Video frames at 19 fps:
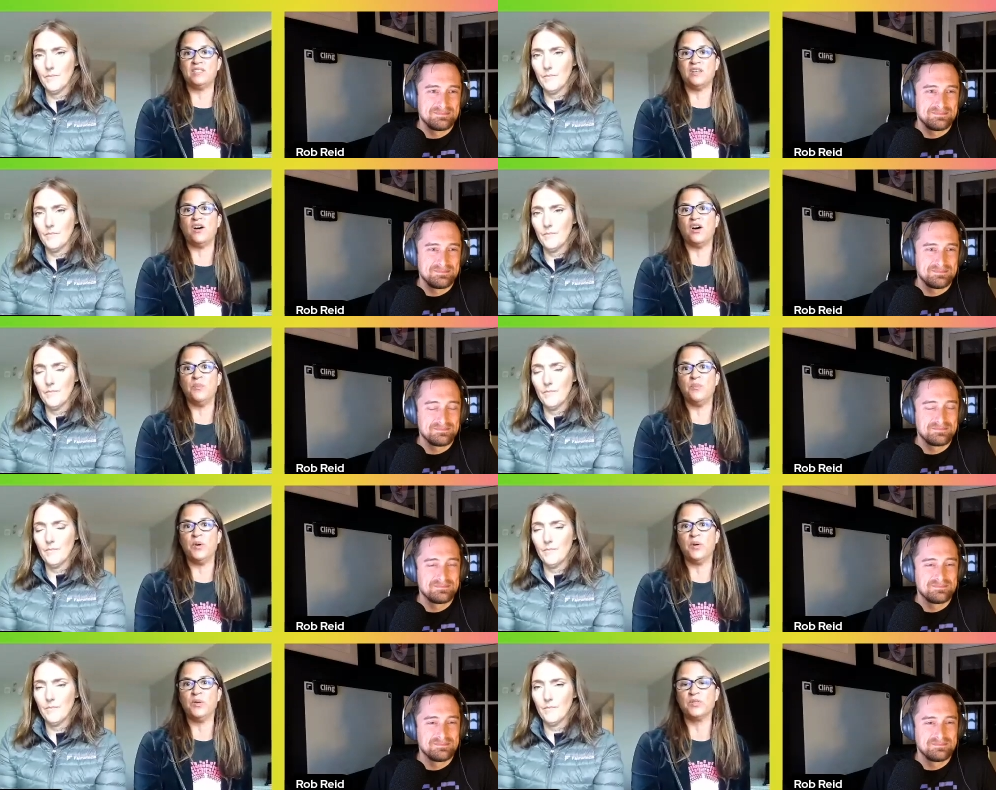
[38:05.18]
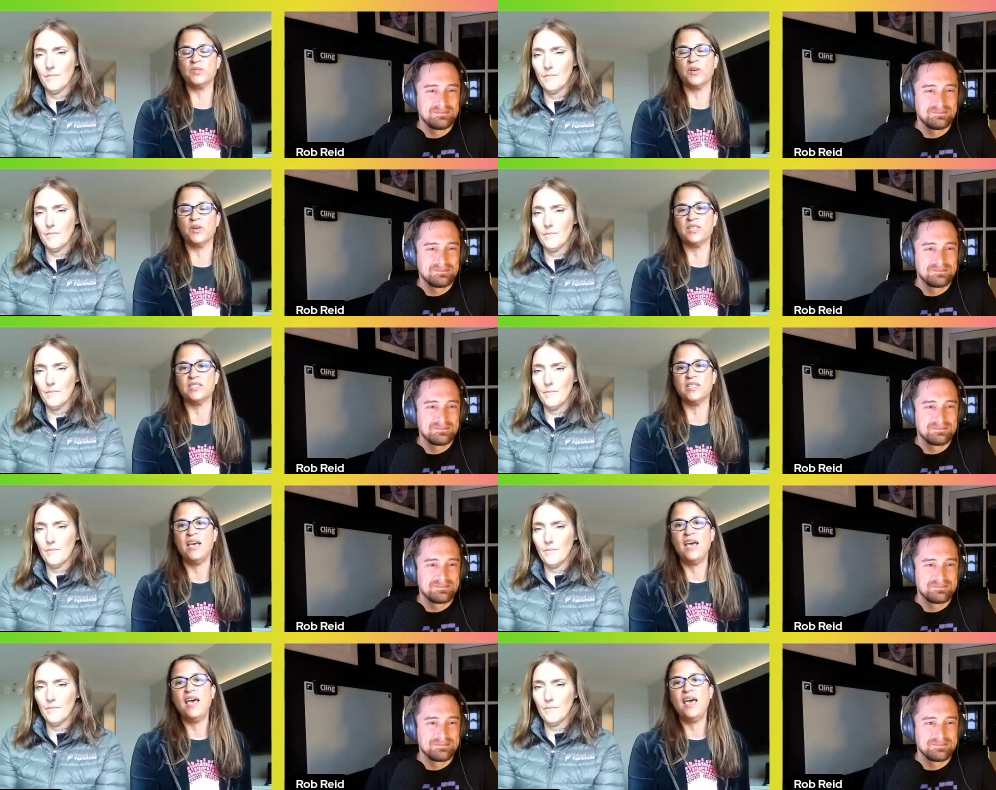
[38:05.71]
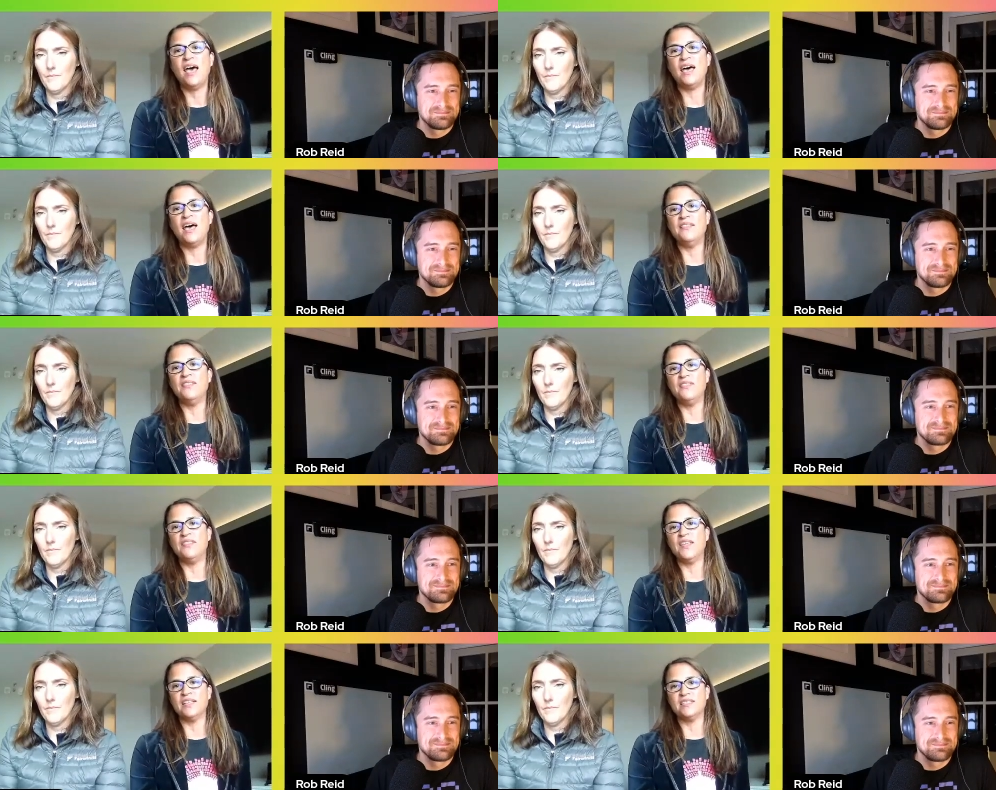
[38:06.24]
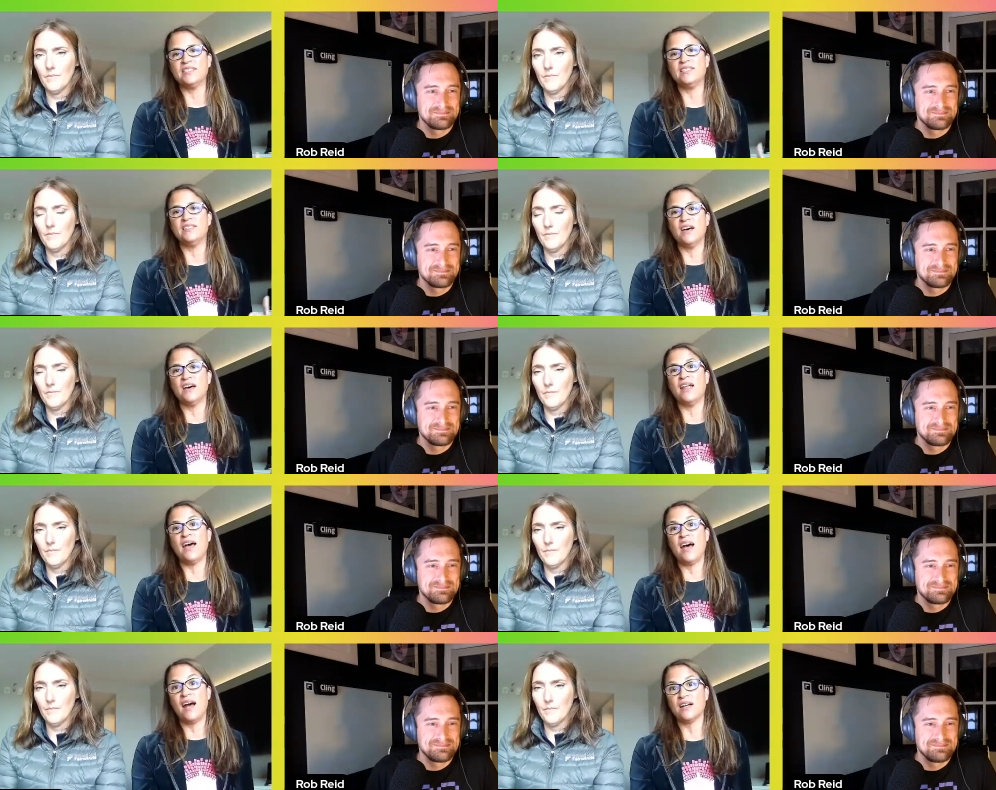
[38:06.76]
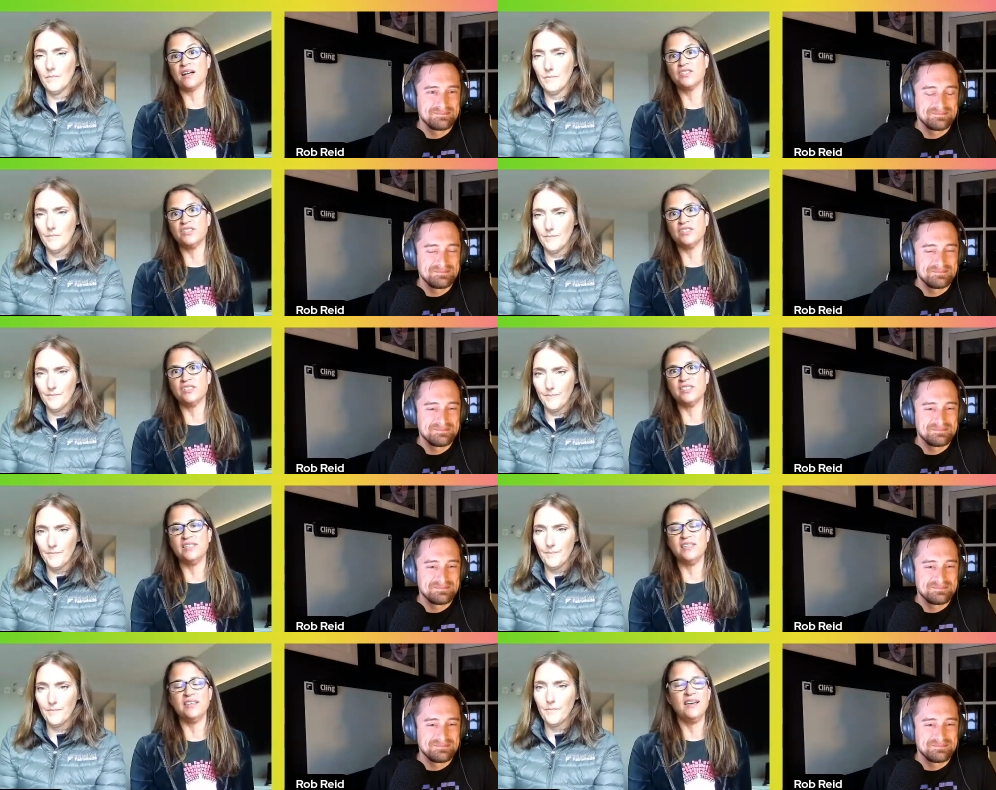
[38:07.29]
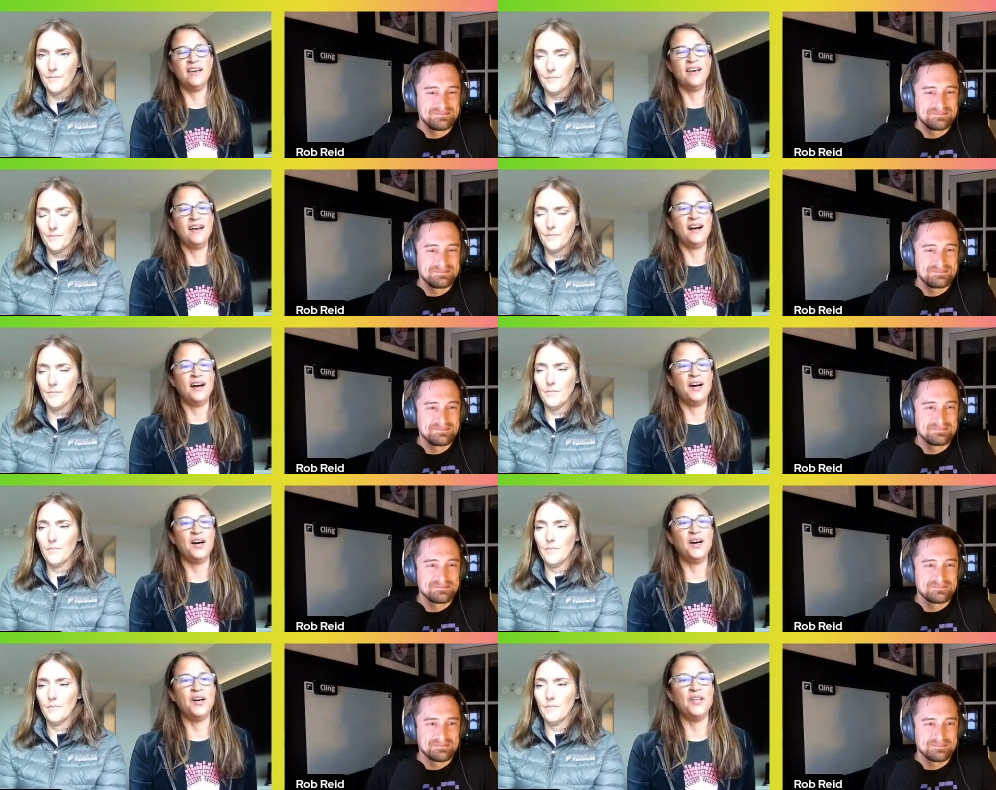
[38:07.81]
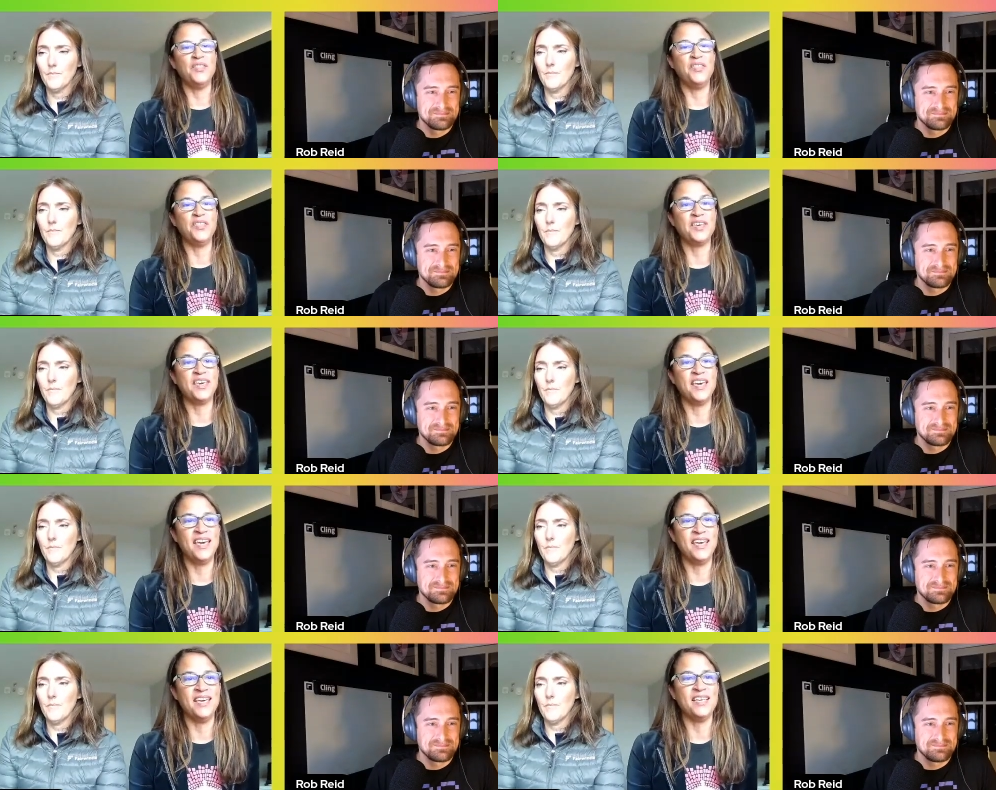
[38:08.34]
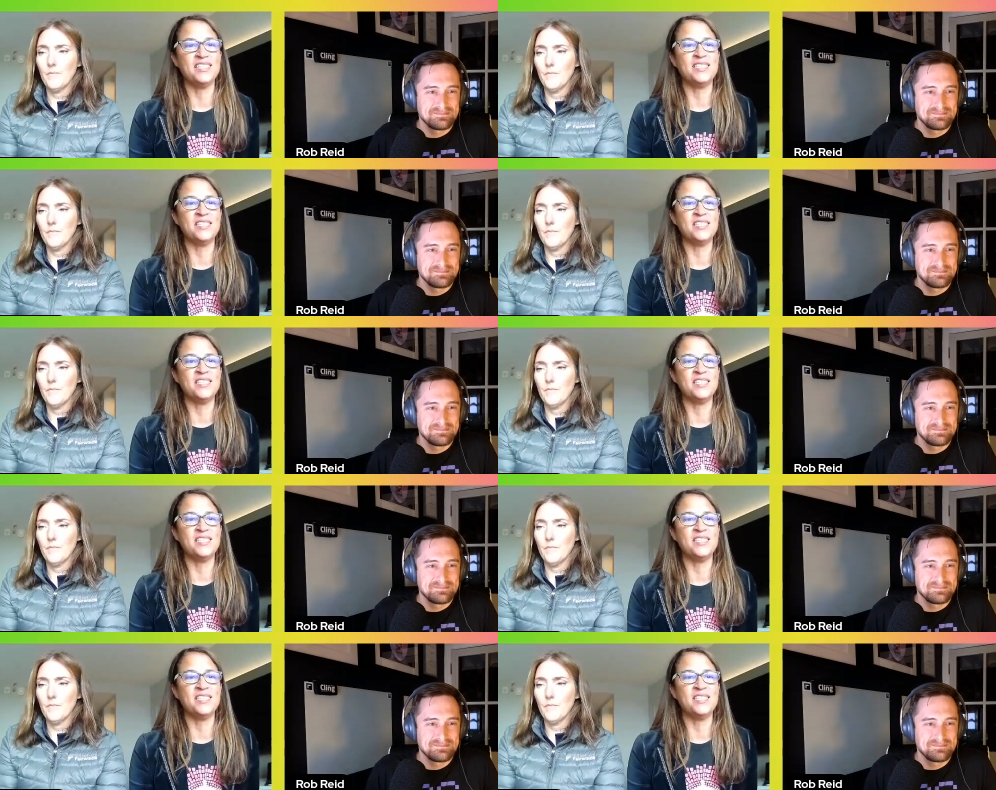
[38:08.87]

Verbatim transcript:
Speaker 1: on Postgres. And that's not actually uh, the case.